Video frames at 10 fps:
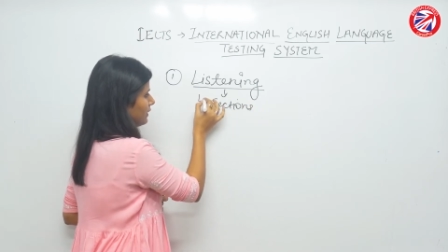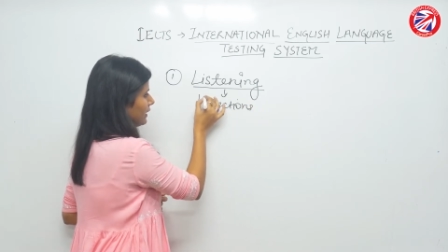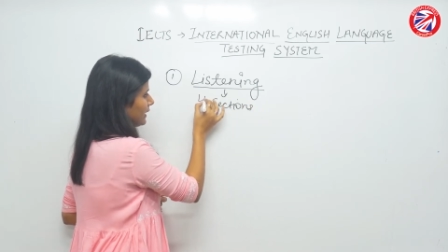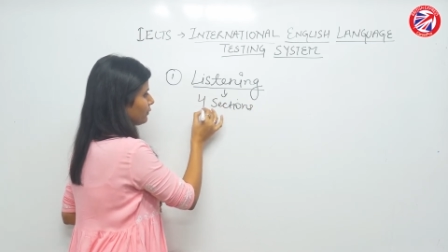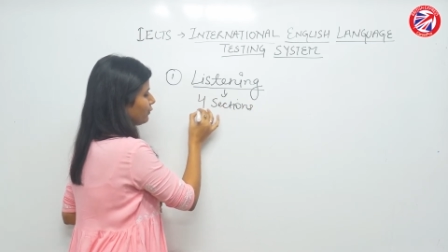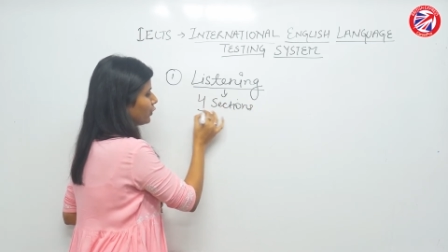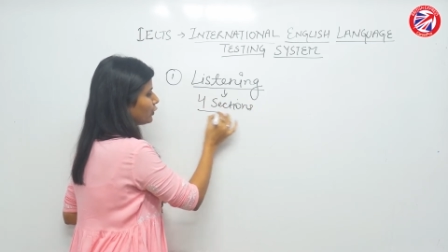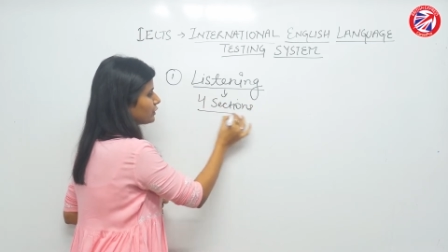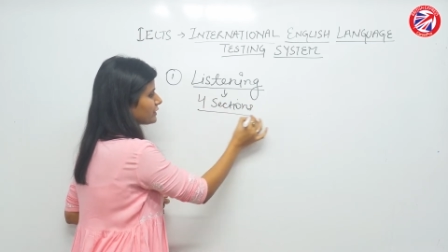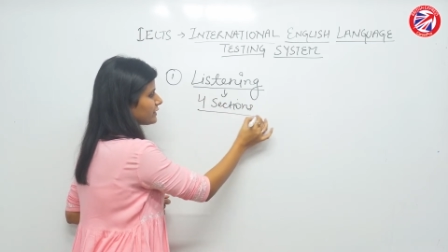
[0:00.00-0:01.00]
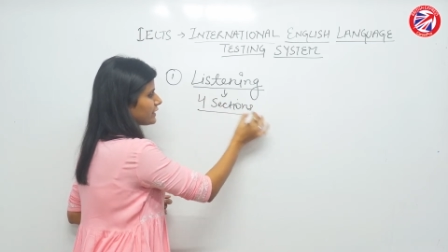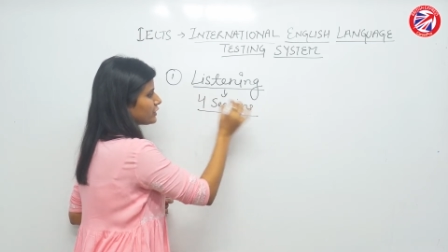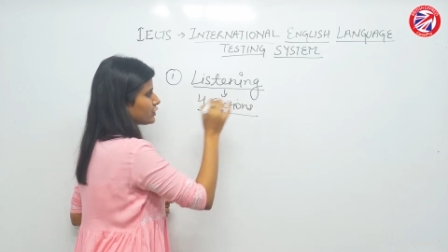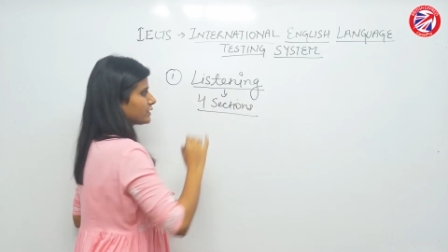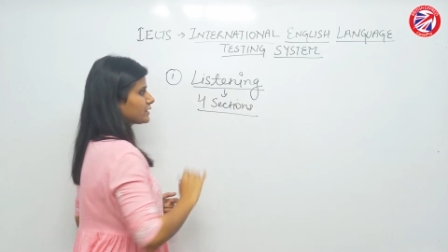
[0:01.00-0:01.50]
Like 4
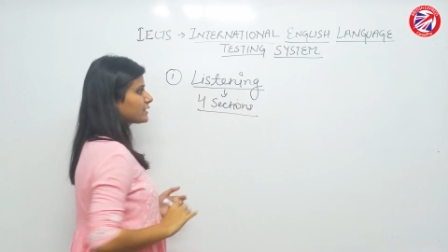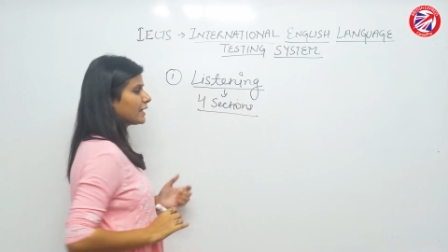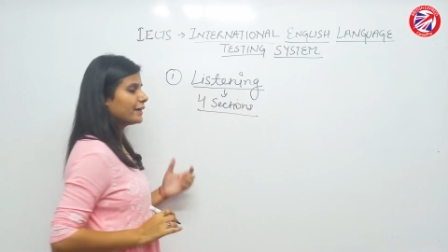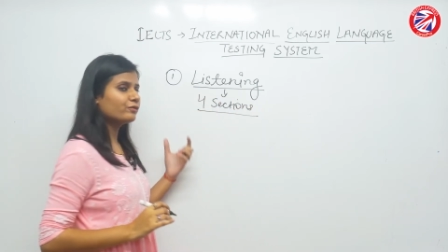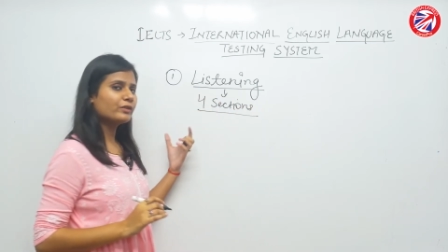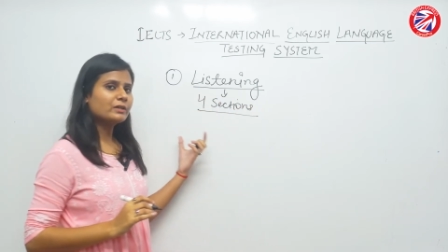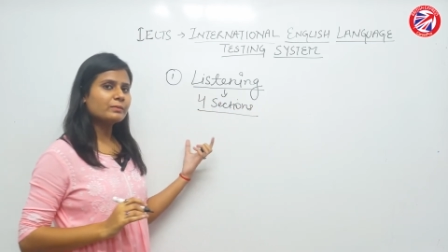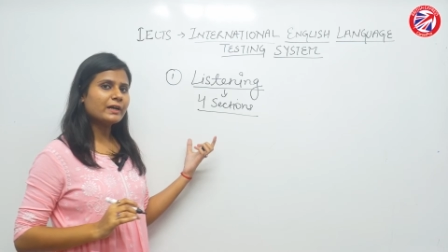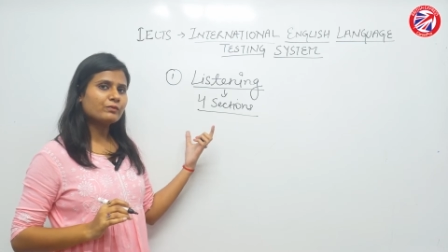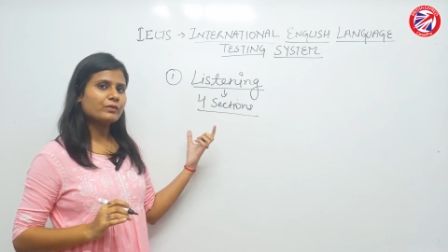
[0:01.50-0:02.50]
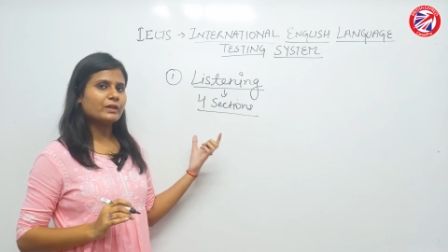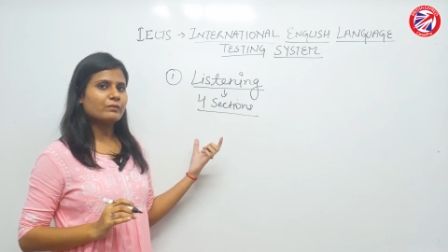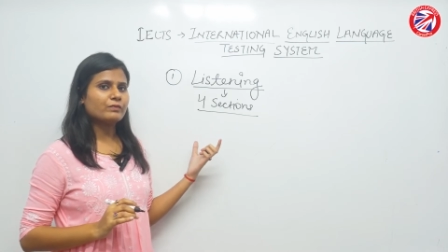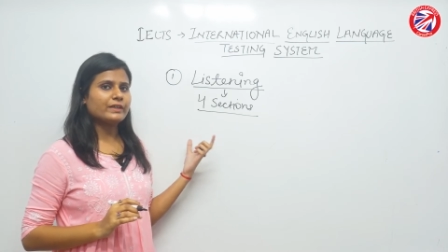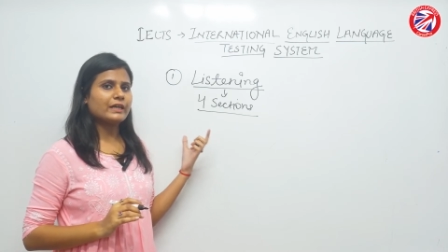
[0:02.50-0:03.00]
sections, and one by
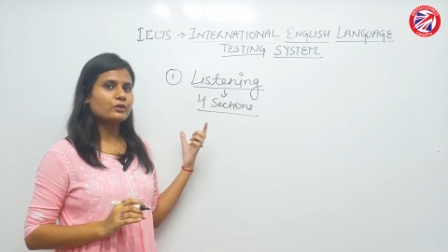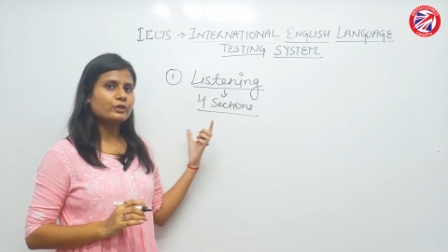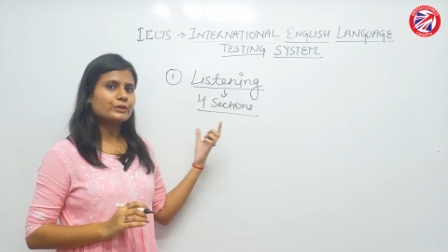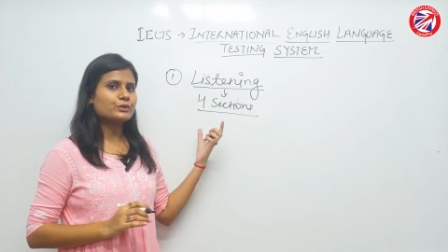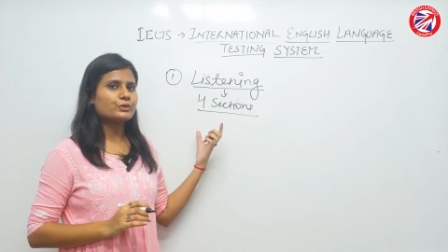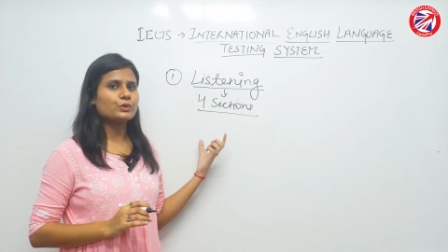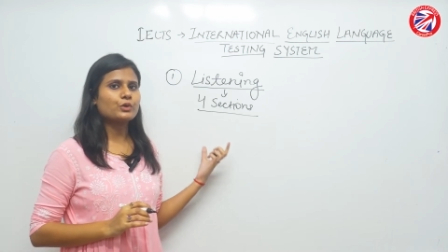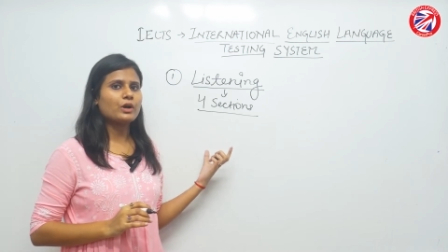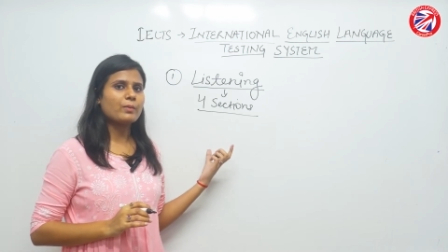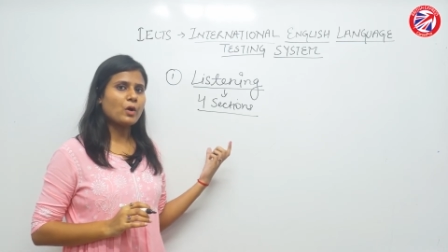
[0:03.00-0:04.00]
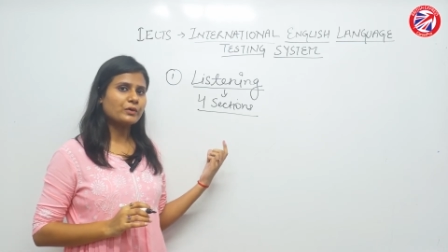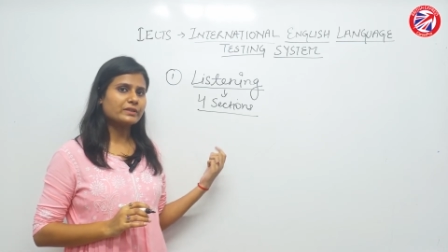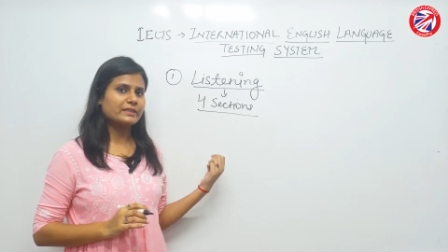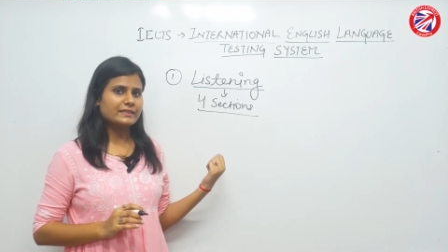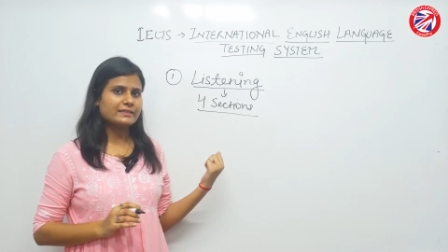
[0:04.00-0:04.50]
one we are going to know
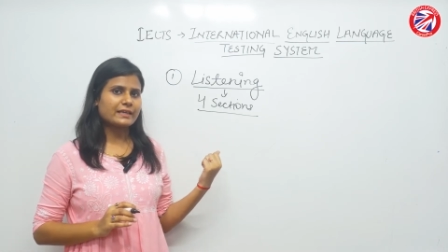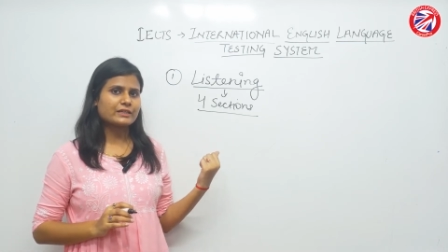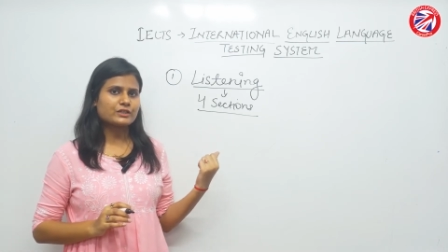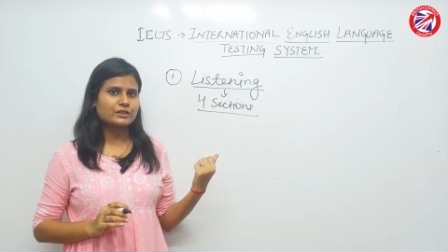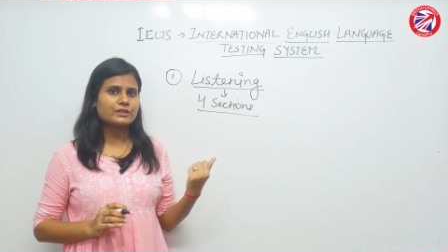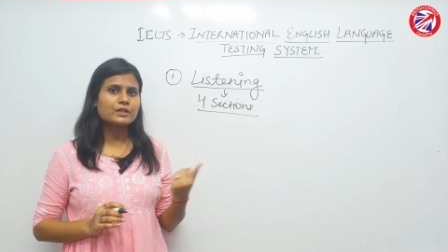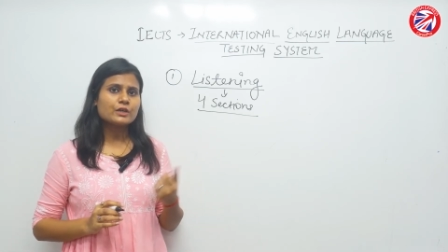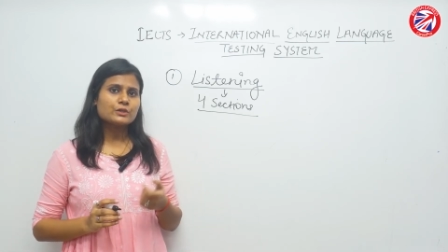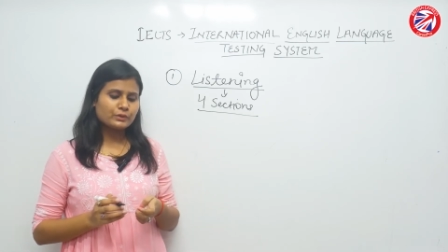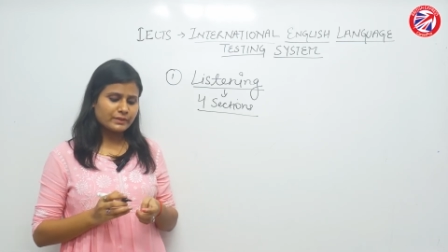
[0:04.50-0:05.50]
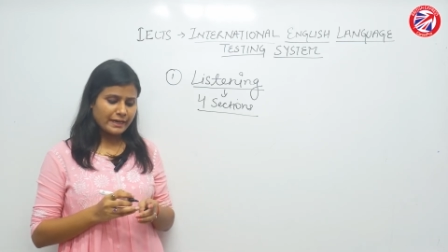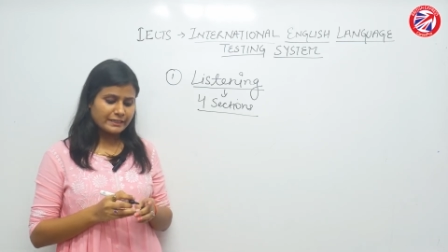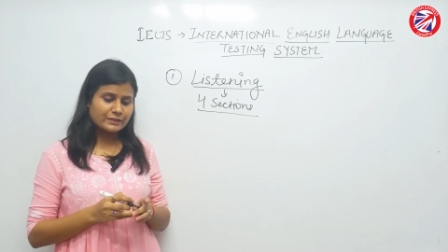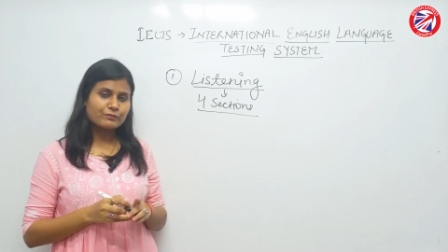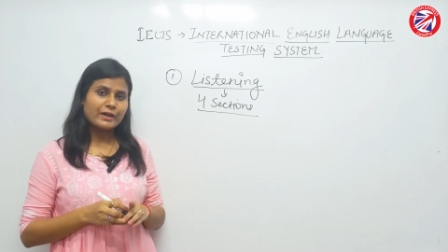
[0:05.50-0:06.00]
about these sections so
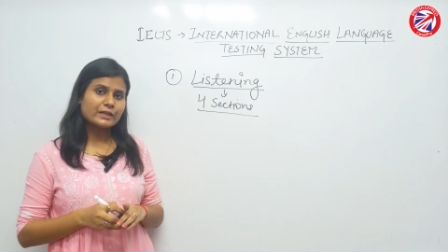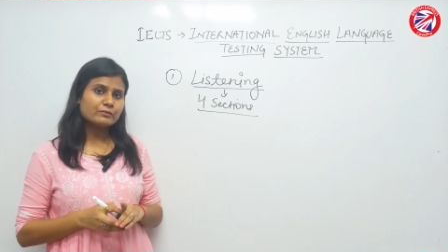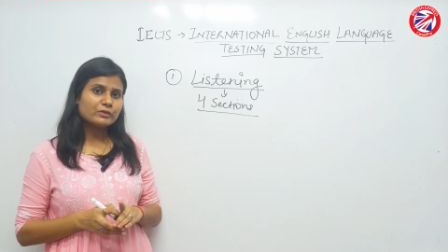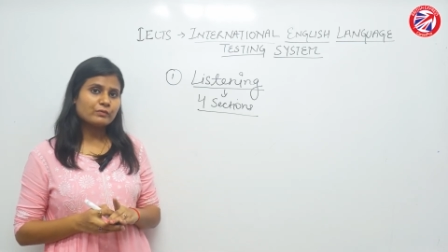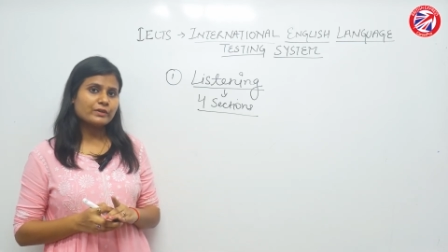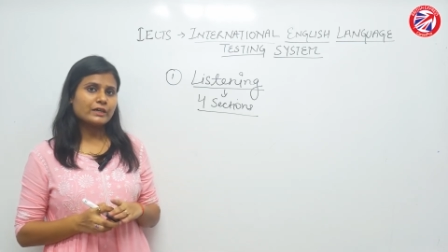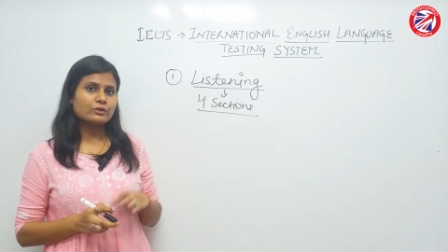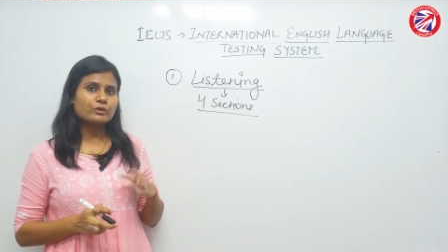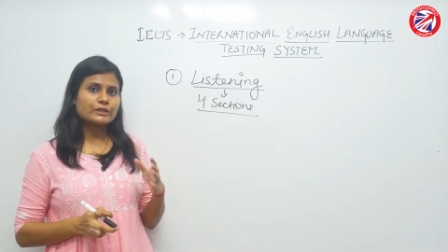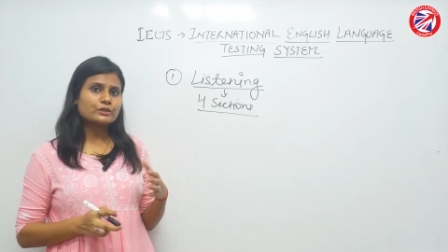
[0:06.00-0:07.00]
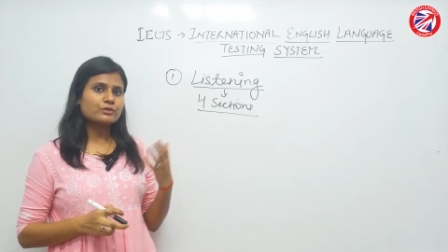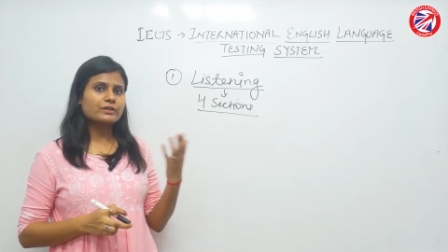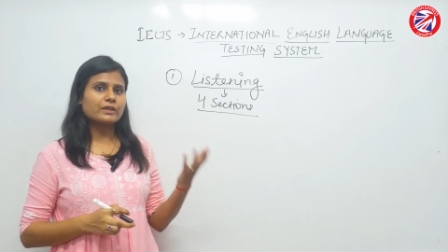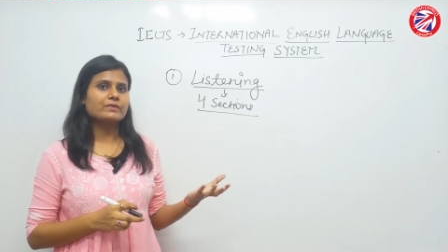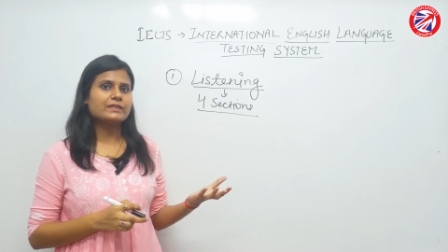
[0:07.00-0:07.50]
that whenever we are going to
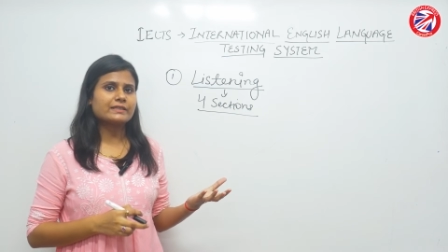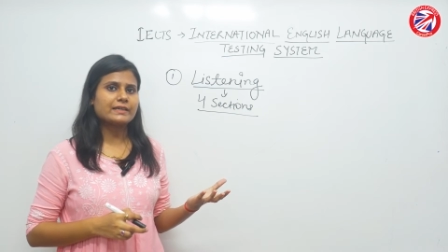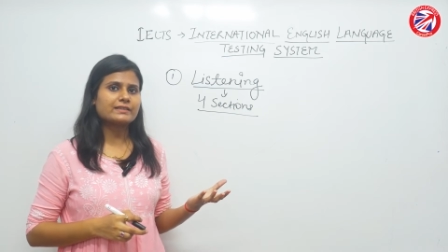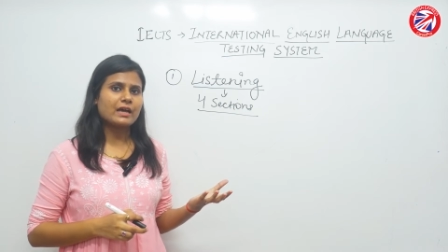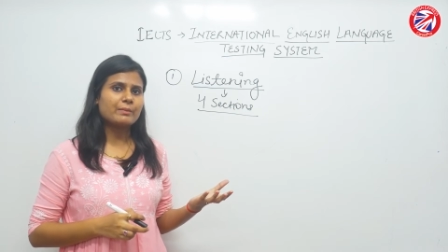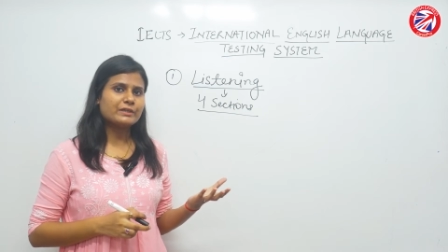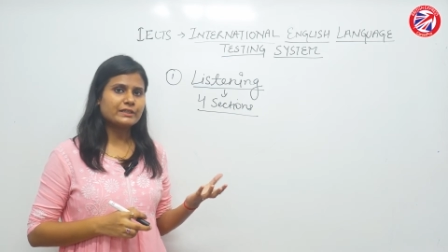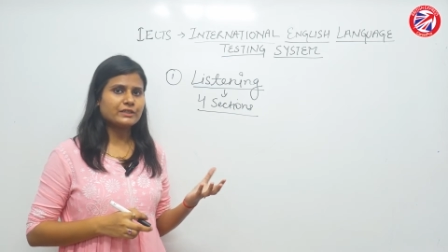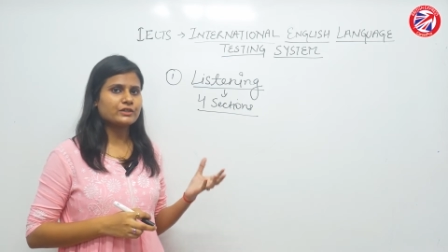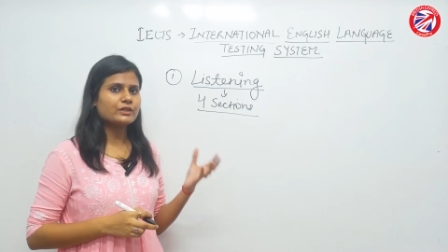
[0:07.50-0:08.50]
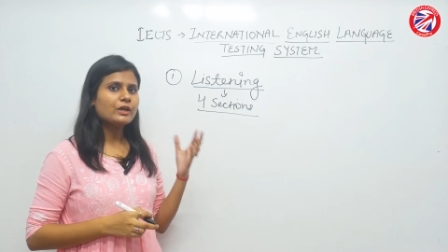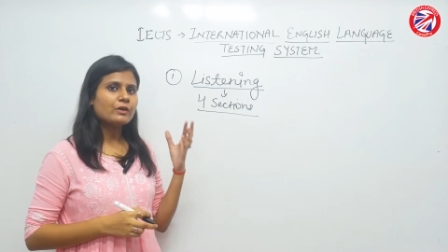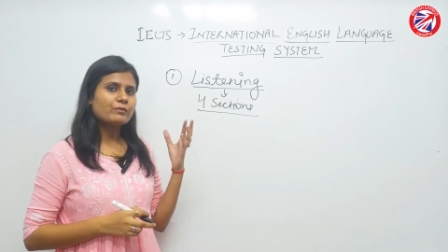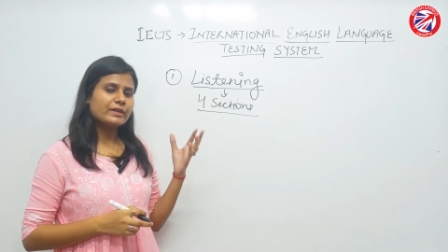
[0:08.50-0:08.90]
give this examination,